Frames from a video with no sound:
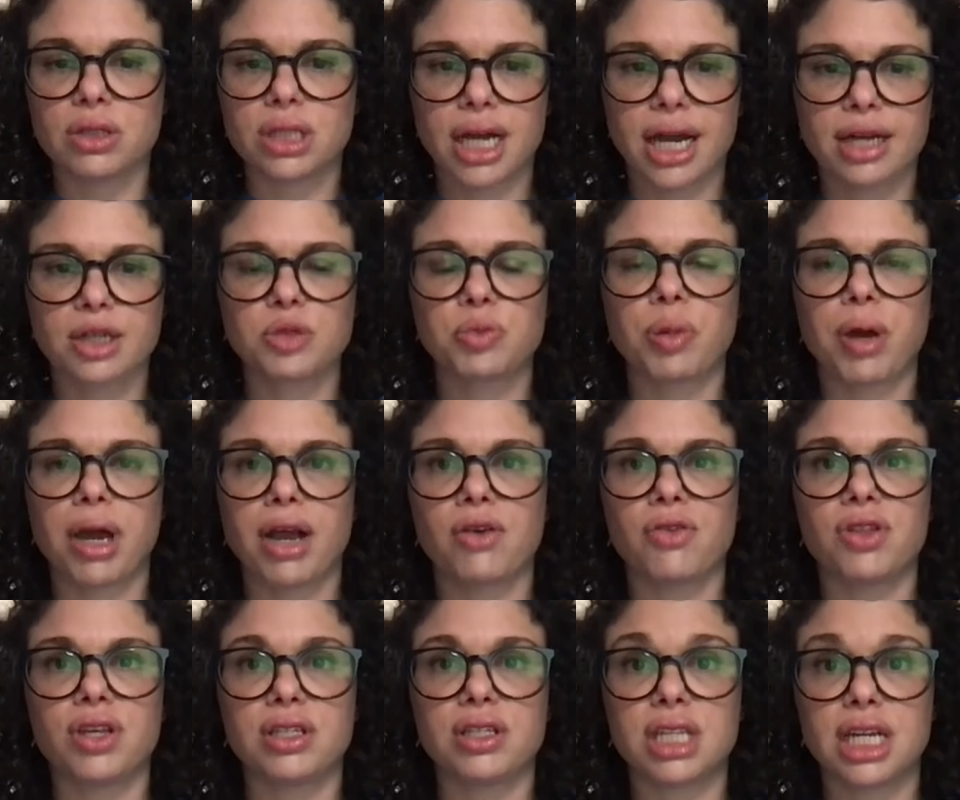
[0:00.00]
taxpayer,
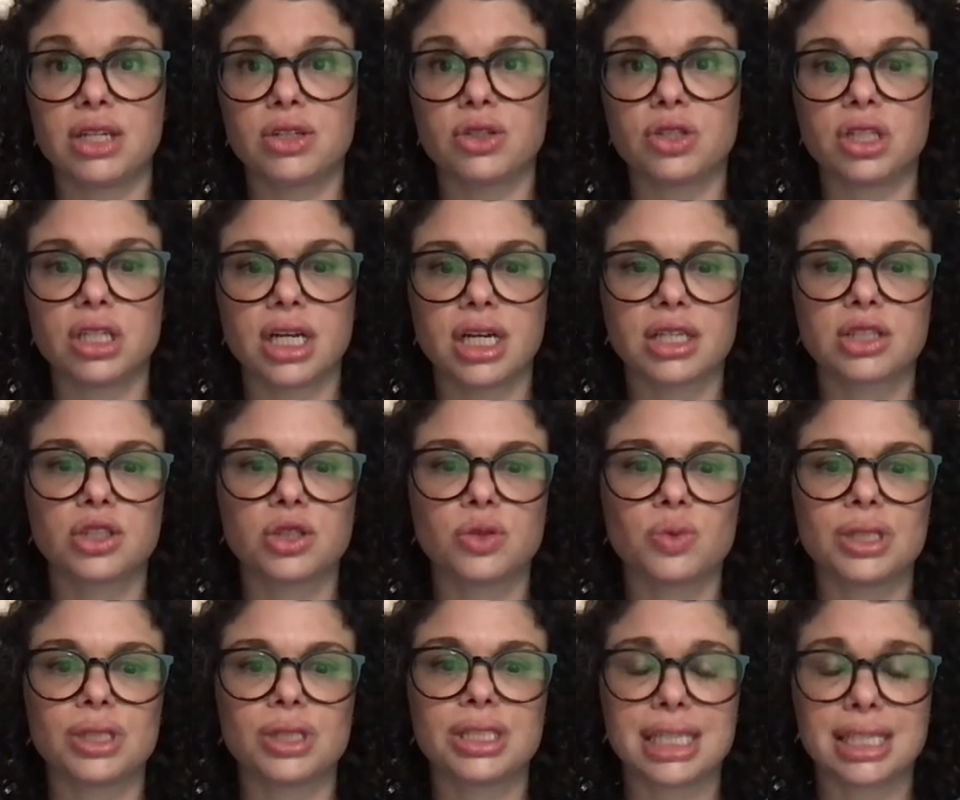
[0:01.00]
the standard deduction
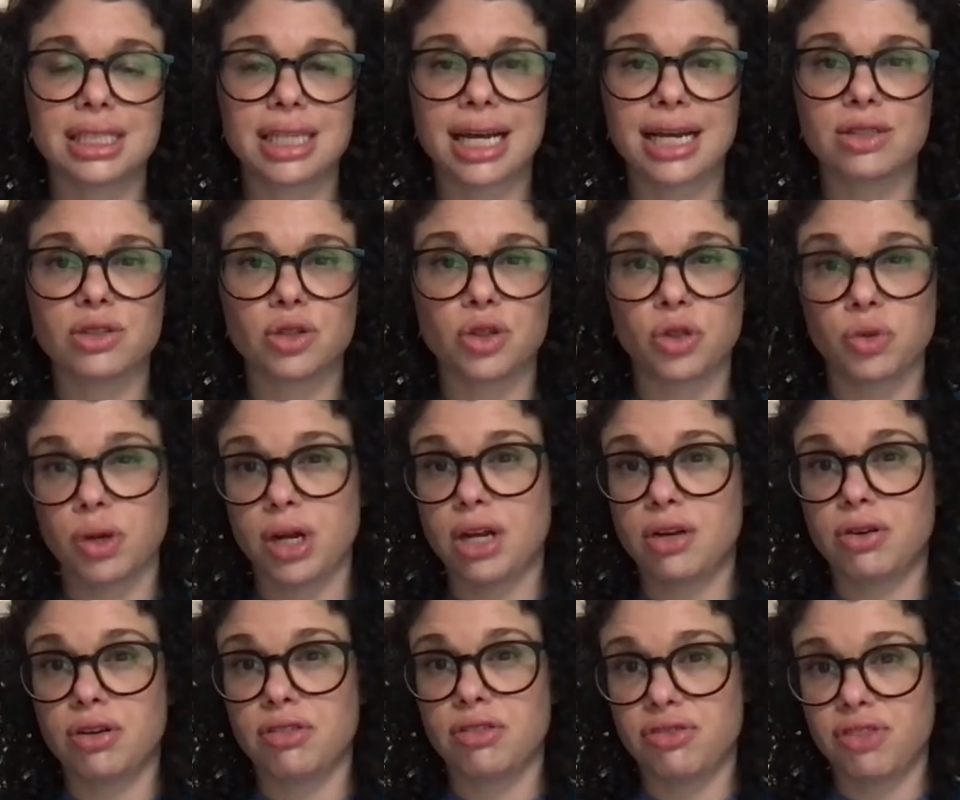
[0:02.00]
was
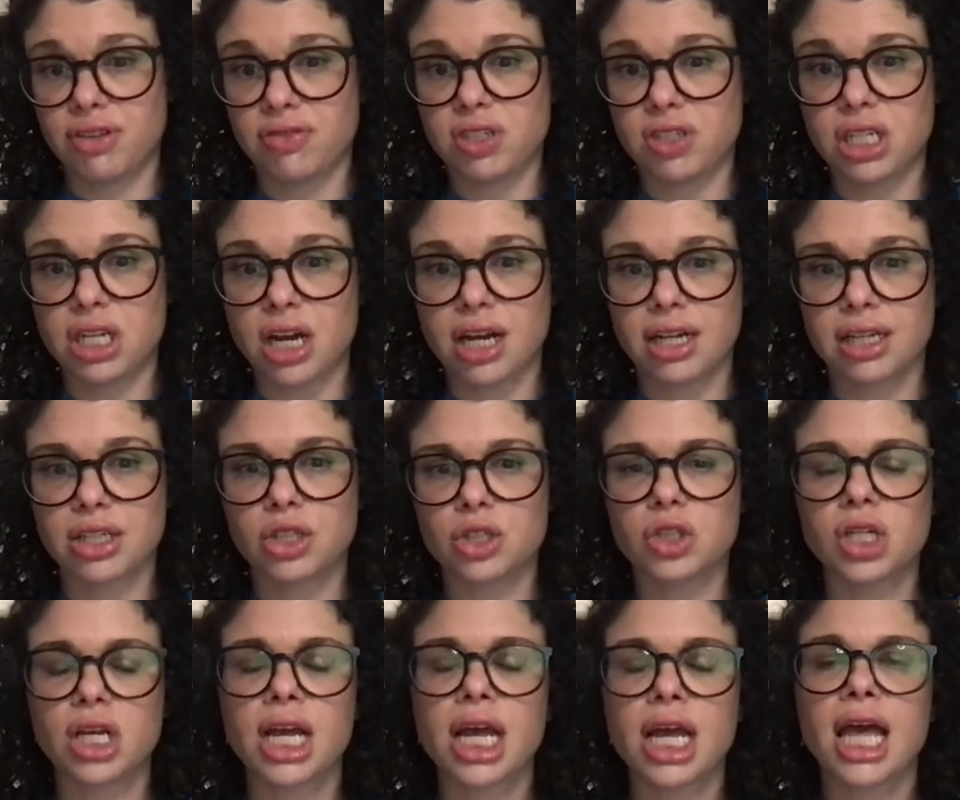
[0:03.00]
$6,350,
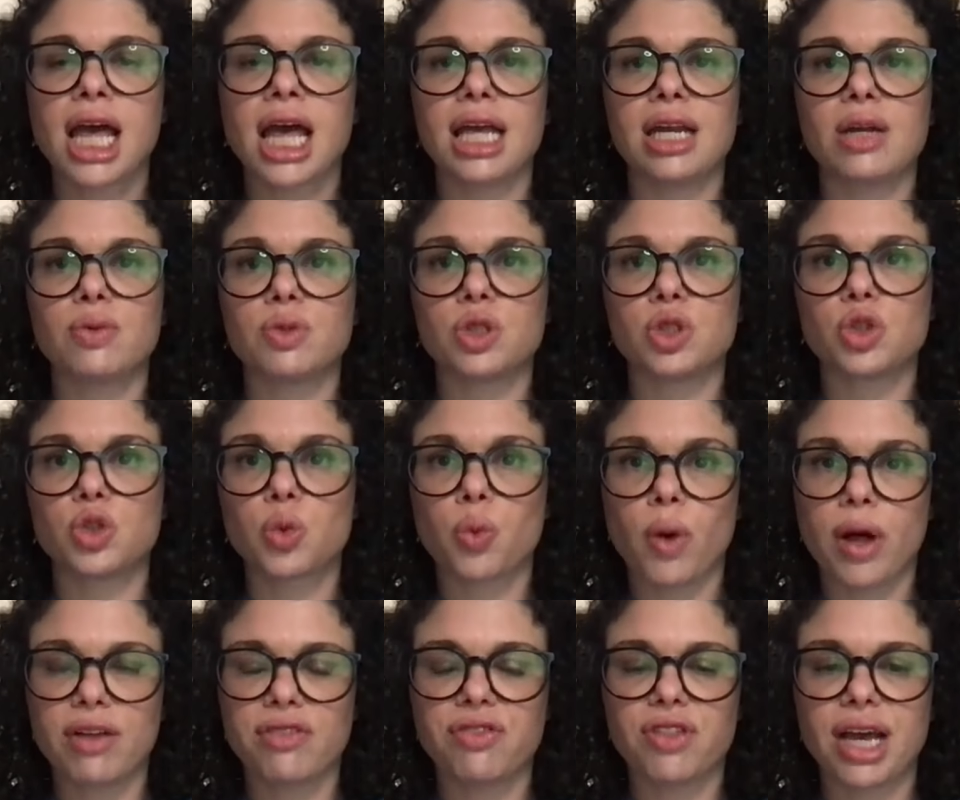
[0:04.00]
and it was
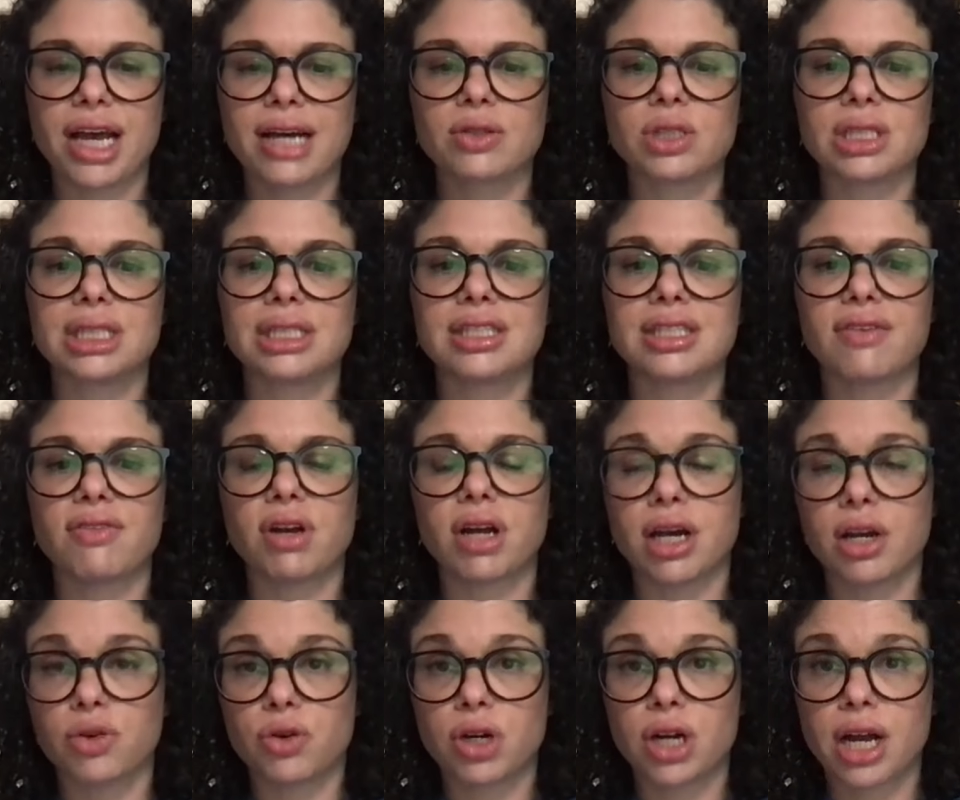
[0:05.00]

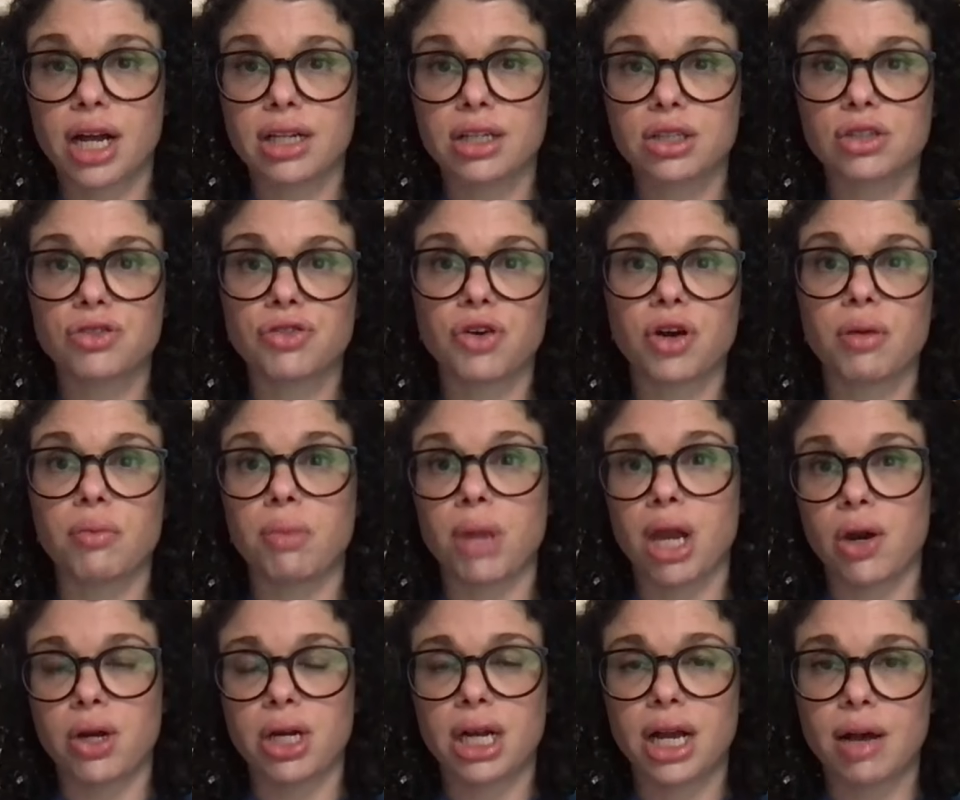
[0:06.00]
$12,700 for a
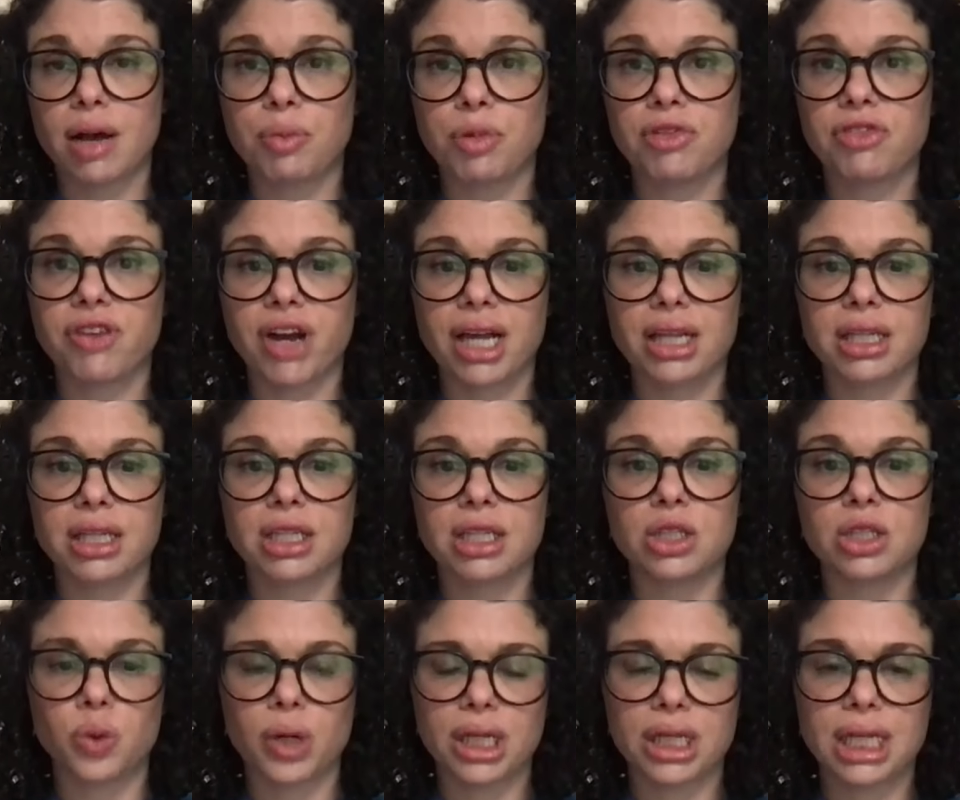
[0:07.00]
married couple filing
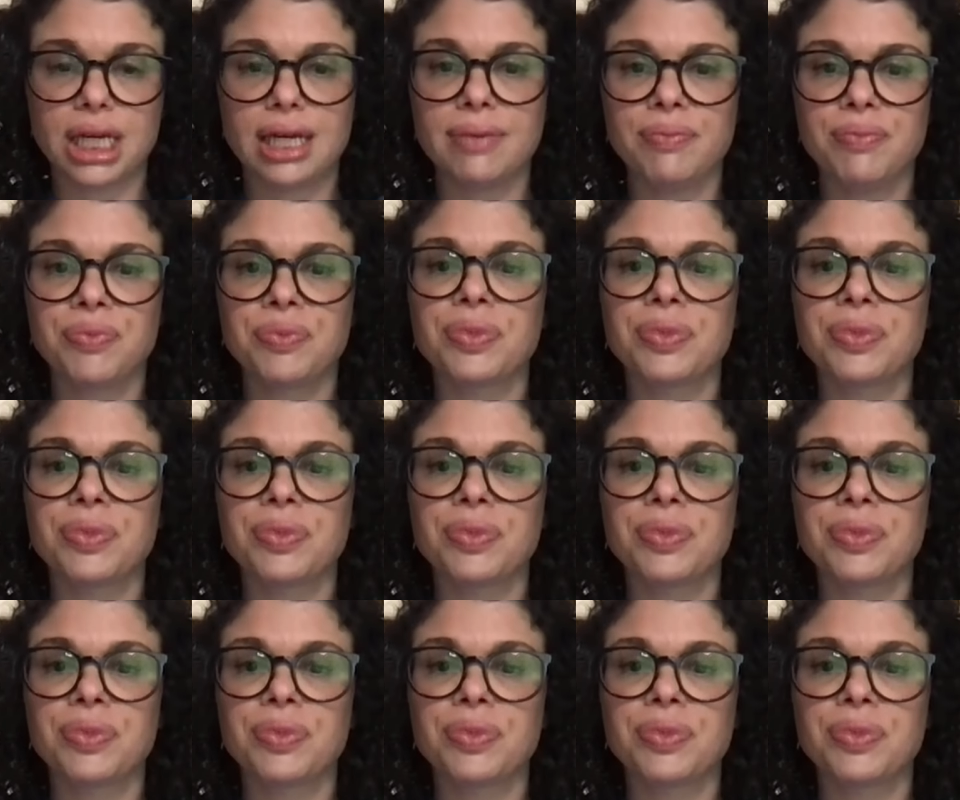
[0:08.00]
jointly.